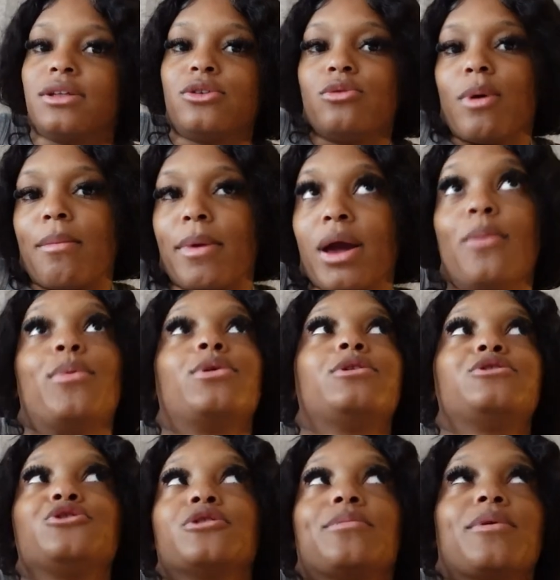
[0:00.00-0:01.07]
to do my makeup on the
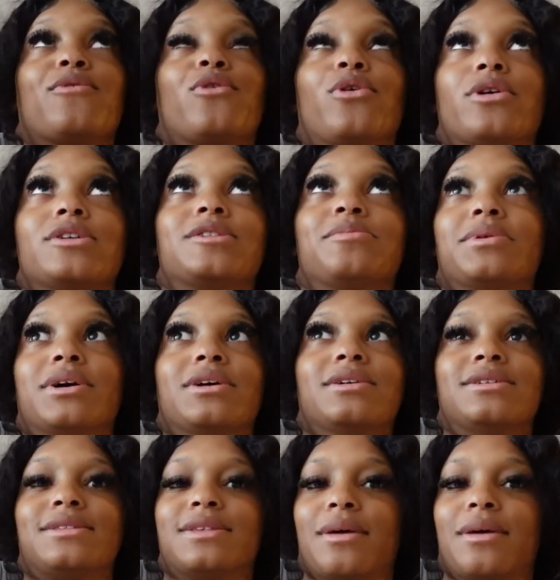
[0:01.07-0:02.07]
trip, of course, because,